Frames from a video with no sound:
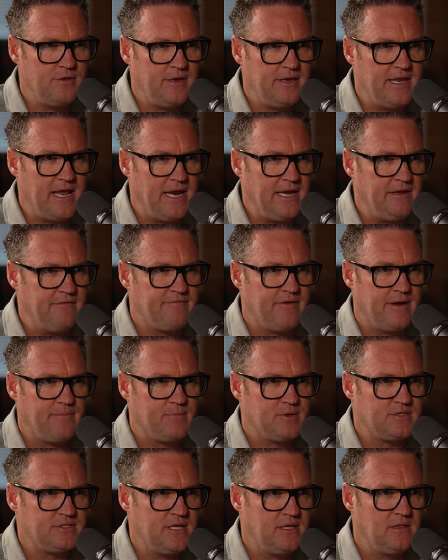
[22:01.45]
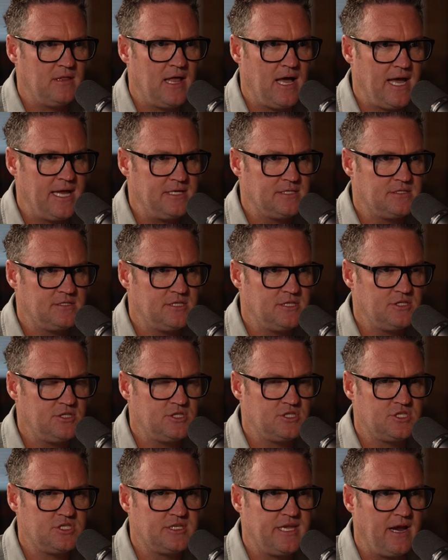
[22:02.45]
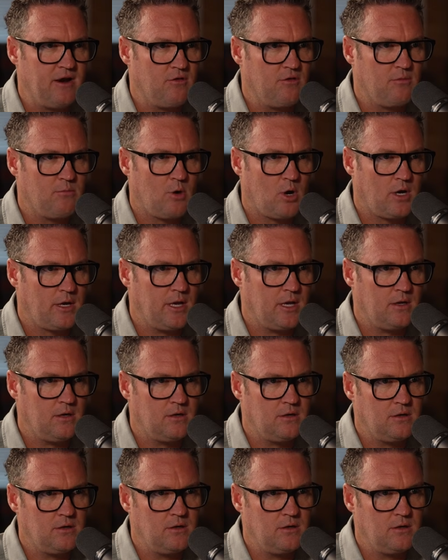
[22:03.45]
and 95% lies to just scare the market.